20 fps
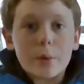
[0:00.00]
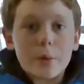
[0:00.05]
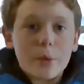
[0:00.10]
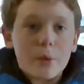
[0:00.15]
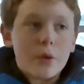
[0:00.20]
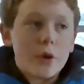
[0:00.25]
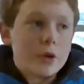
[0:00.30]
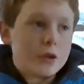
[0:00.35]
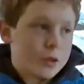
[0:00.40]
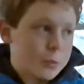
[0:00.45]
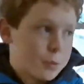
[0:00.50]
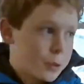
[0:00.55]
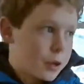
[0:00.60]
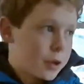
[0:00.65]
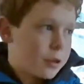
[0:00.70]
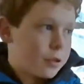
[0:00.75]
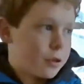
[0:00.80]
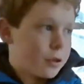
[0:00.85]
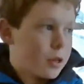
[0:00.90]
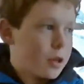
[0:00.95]
I will also put
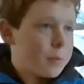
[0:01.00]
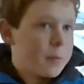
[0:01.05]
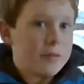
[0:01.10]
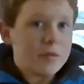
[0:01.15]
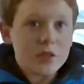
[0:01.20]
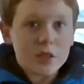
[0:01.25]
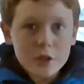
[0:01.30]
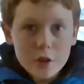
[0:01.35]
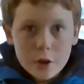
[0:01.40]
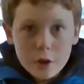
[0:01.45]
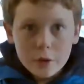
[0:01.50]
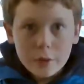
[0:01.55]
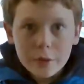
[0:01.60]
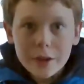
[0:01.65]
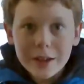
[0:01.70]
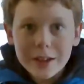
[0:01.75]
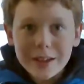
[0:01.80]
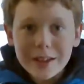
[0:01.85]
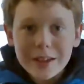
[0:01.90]
another clip of the snow.